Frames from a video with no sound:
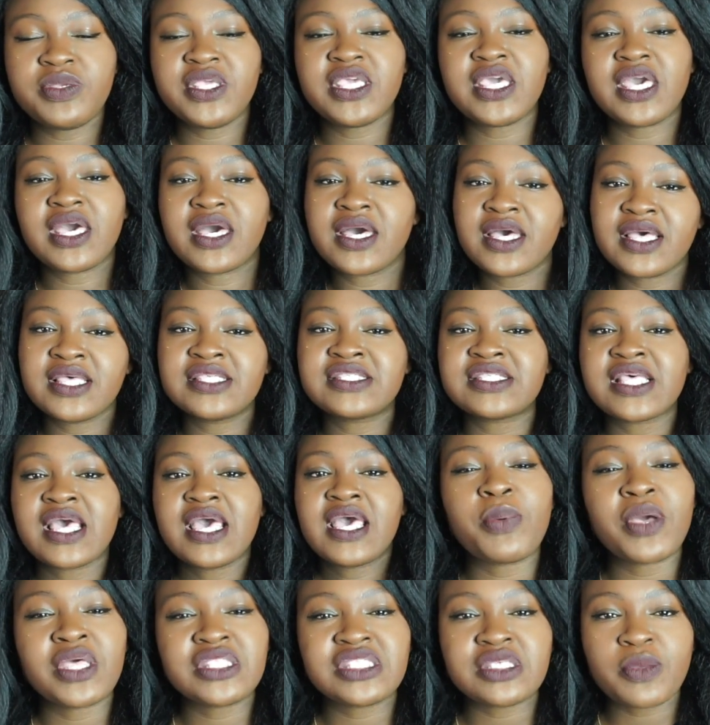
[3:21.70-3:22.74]
because
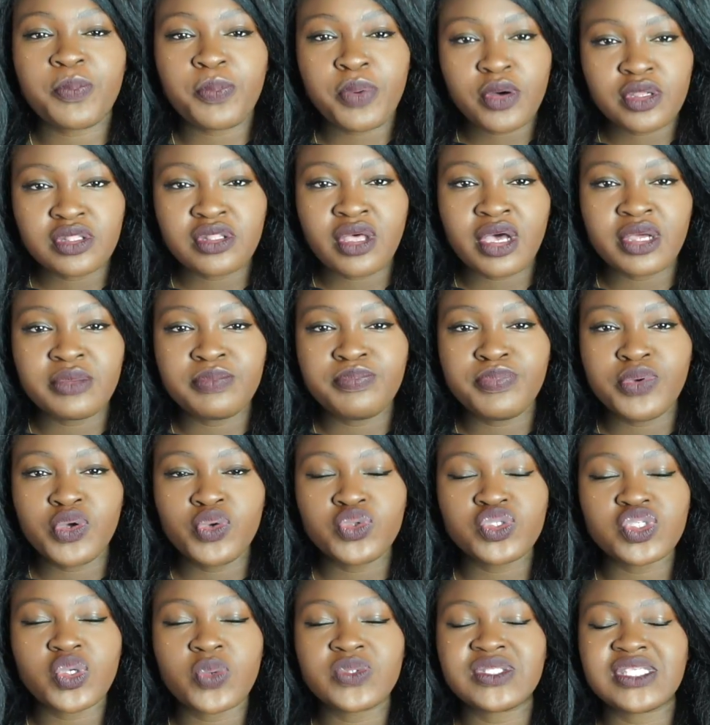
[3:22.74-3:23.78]
it's a pull on
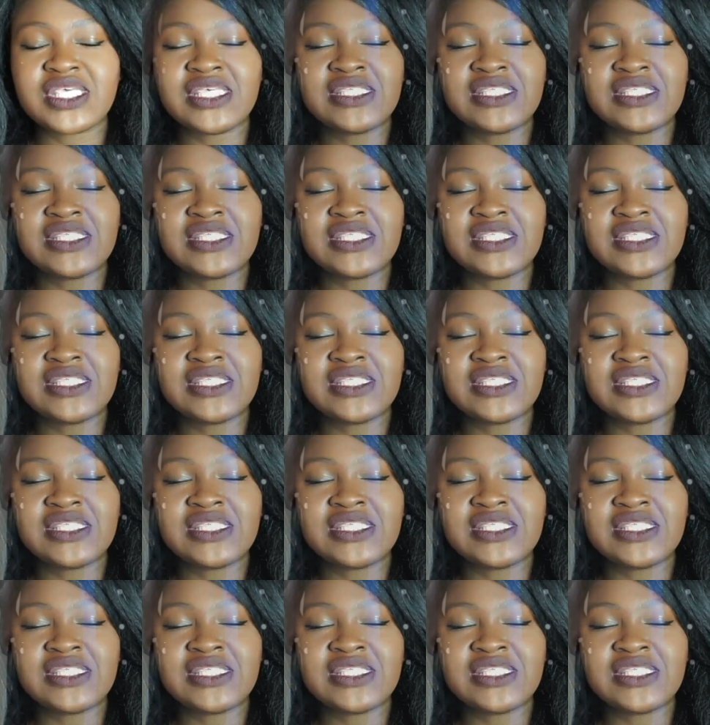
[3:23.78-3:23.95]
boot, so it's